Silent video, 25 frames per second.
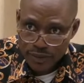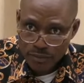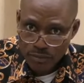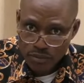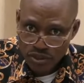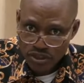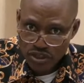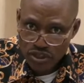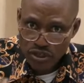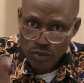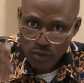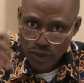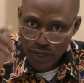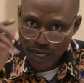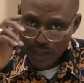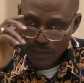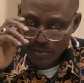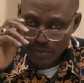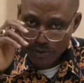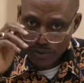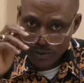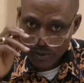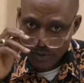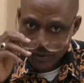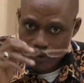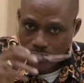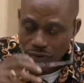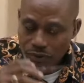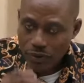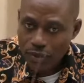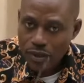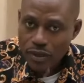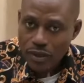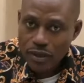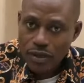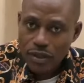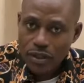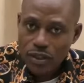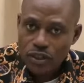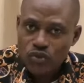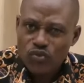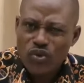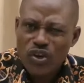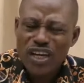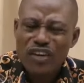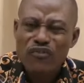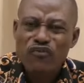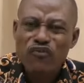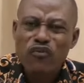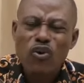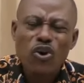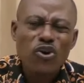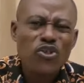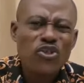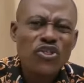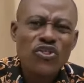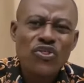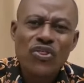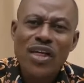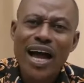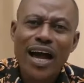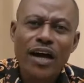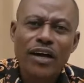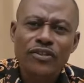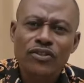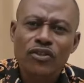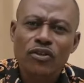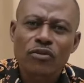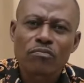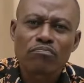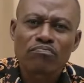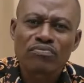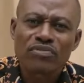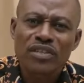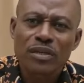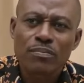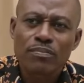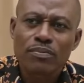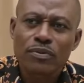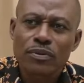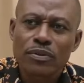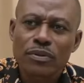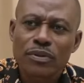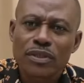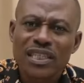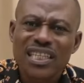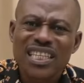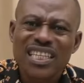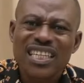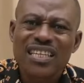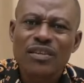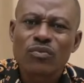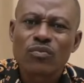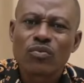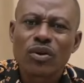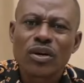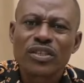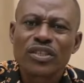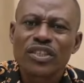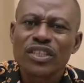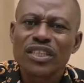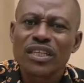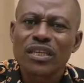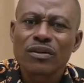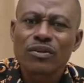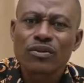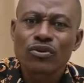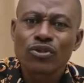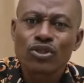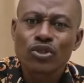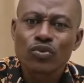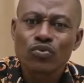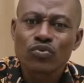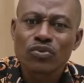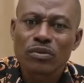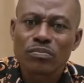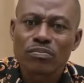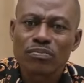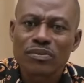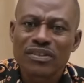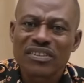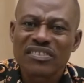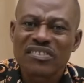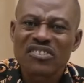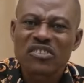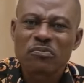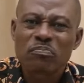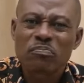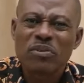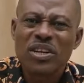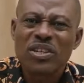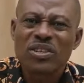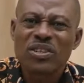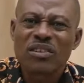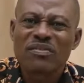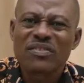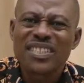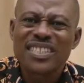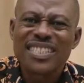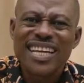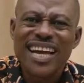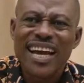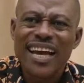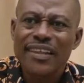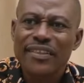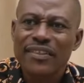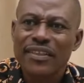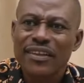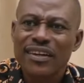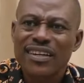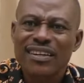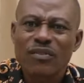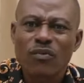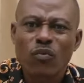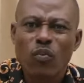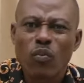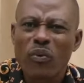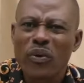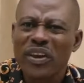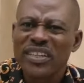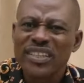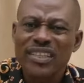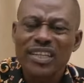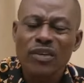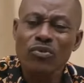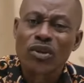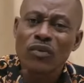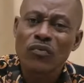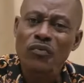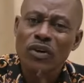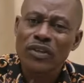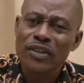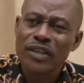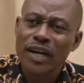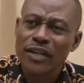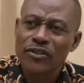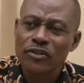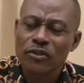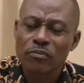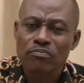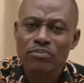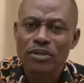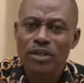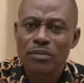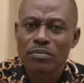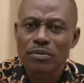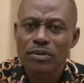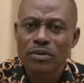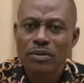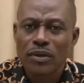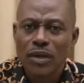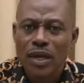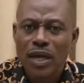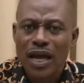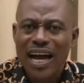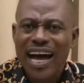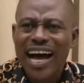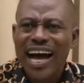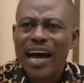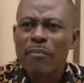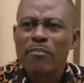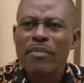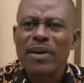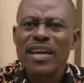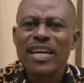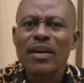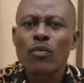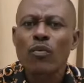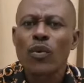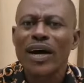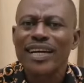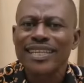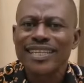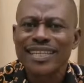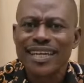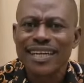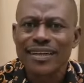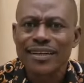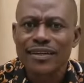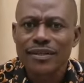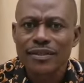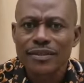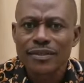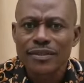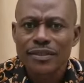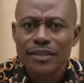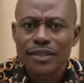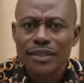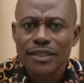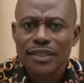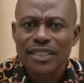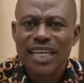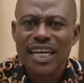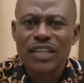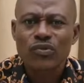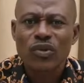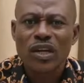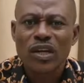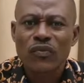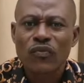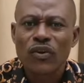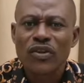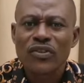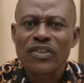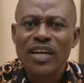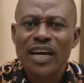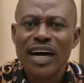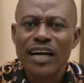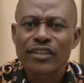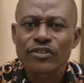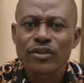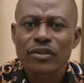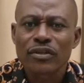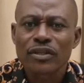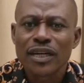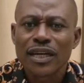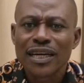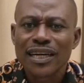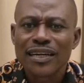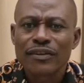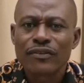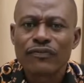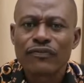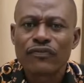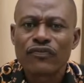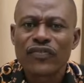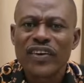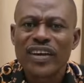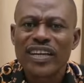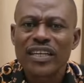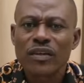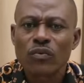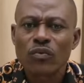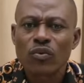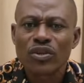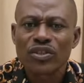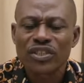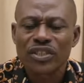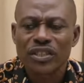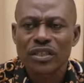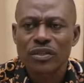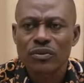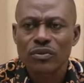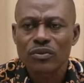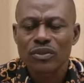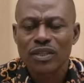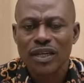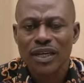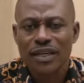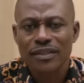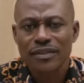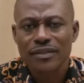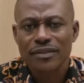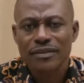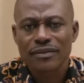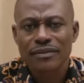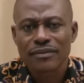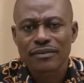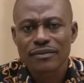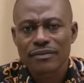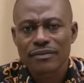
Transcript: But do you know what happened? 24,000 people. In one single swoop, the spirit of death wasted 24,000 people. How many were they? That 24,000 fell in one single night.